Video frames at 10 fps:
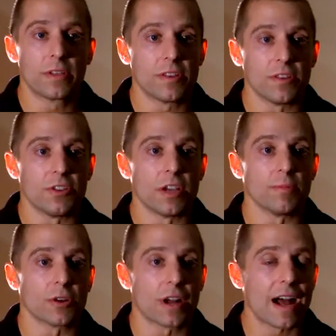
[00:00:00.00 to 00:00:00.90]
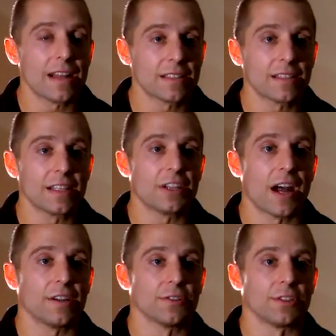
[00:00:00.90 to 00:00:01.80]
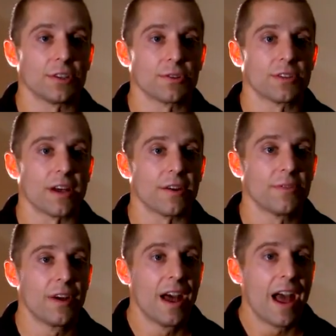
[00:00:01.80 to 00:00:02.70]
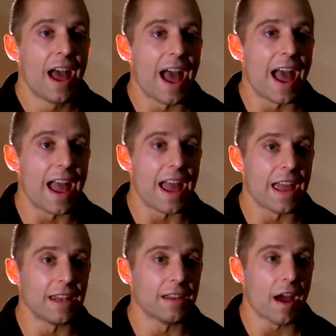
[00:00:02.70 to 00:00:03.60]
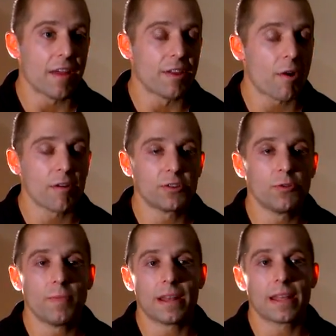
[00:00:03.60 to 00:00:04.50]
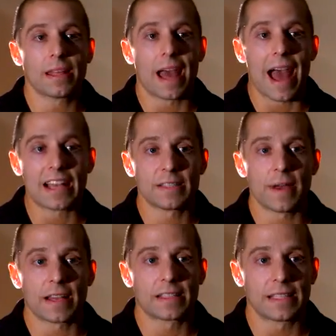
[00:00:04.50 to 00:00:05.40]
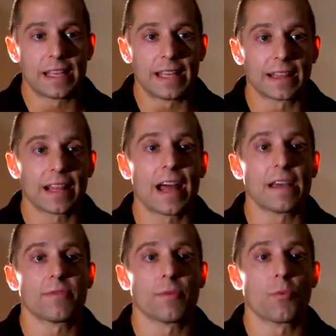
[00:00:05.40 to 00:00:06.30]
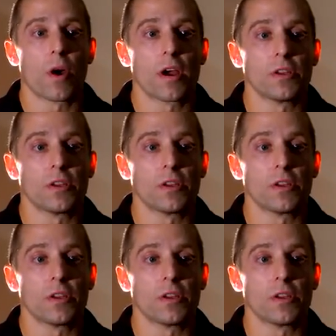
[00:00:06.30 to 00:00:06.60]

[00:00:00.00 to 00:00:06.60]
into the gym, you're constantly challenging yourself. And uh, there aren't too many aspects in life where